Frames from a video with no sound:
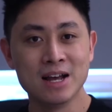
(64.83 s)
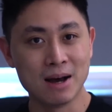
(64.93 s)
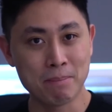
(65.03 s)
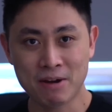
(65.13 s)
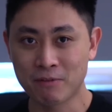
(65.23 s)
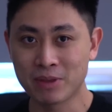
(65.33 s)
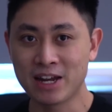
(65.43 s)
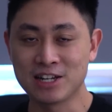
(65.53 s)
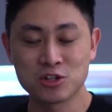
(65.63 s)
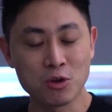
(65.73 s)
Apart from
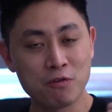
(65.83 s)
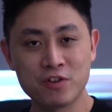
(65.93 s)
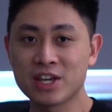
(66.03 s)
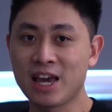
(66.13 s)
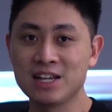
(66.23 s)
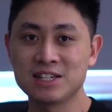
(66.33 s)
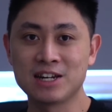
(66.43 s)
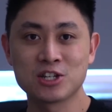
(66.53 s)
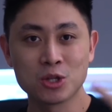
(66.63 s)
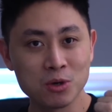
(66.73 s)
that, there's no free casing,
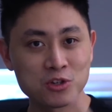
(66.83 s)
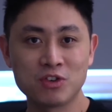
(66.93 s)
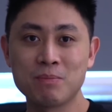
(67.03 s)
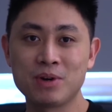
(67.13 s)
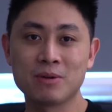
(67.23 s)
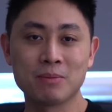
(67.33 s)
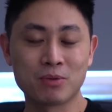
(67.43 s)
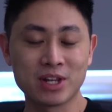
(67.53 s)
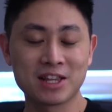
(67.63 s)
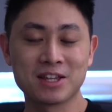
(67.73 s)
there's no screen
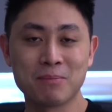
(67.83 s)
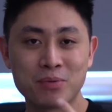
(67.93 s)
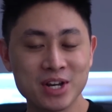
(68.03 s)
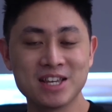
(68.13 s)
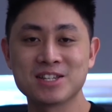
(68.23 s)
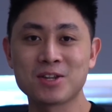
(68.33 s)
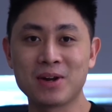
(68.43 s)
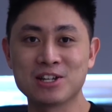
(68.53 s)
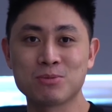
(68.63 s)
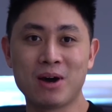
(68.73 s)
protector
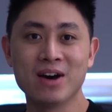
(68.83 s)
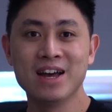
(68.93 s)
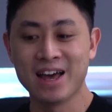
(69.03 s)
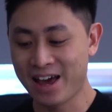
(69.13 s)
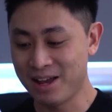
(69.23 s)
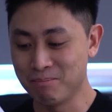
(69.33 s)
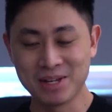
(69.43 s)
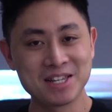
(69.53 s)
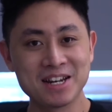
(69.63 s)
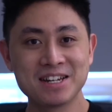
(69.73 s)
pre-installed as well, and
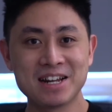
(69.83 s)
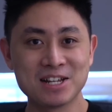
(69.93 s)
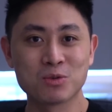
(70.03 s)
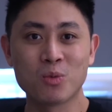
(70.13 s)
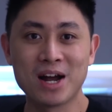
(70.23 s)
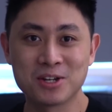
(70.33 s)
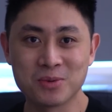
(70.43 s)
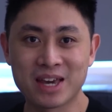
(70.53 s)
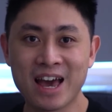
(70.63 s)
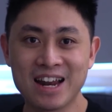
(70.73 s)
basically that's what
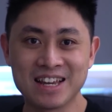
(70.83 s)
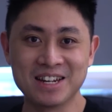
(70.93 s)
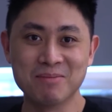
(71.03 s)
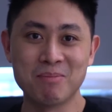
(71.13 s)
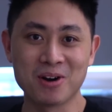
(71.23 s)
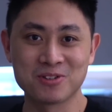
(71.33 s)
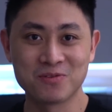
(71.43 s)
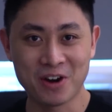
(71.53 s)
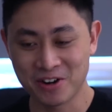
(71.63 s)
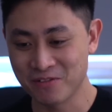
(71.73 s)
you get in the box.
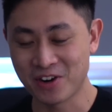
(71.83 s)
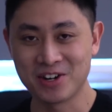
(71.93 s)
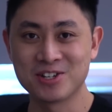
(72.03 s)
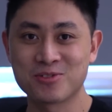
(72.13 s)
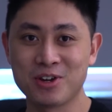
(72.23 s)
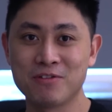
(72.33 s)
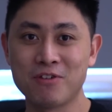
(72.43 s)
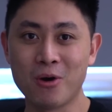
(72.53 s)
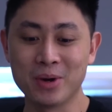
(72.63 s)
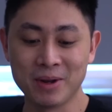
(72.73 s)
Very
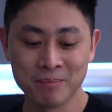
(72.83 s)
straightforward.